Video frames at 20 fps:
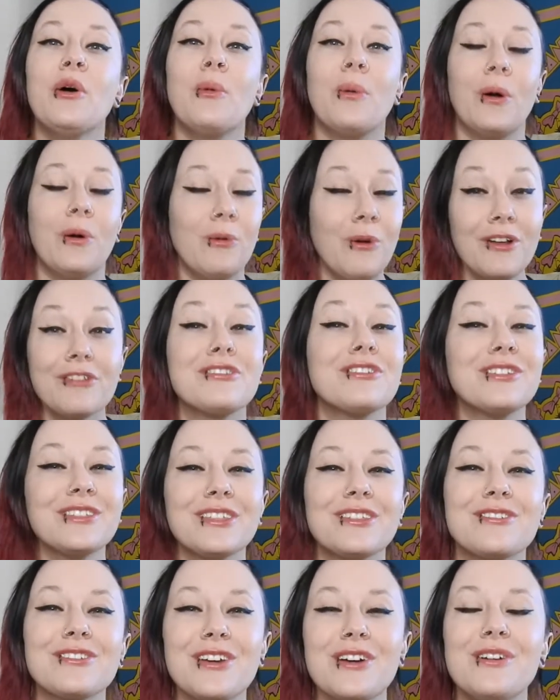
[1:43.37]
while watching the
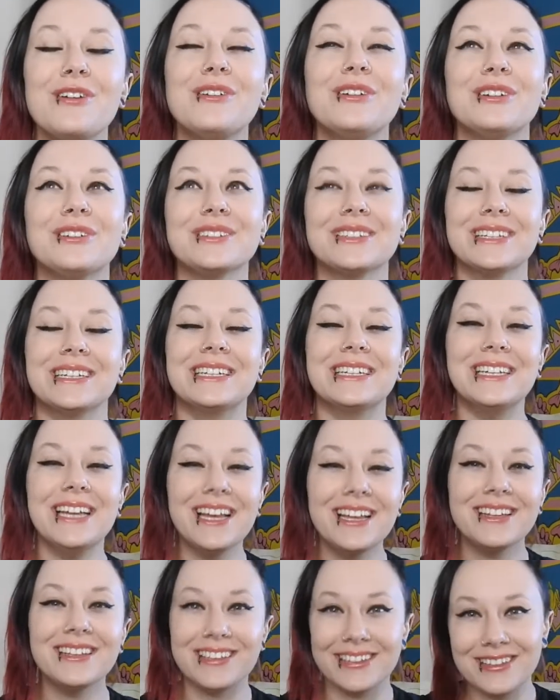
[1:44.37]
show. I was like,
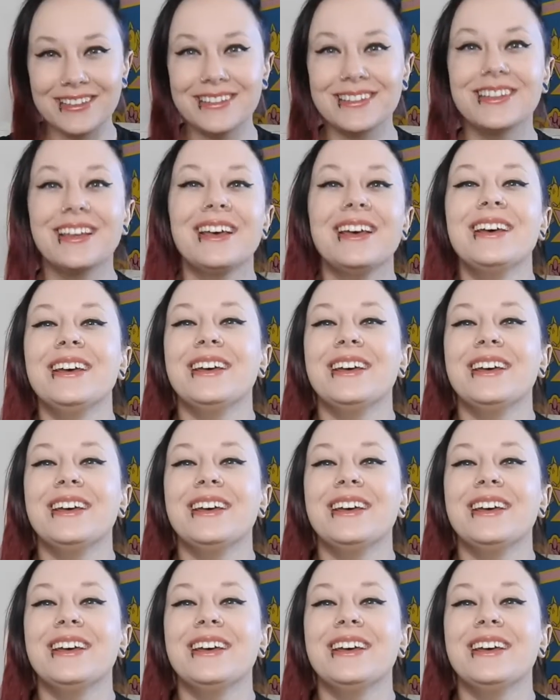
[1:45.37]
yes,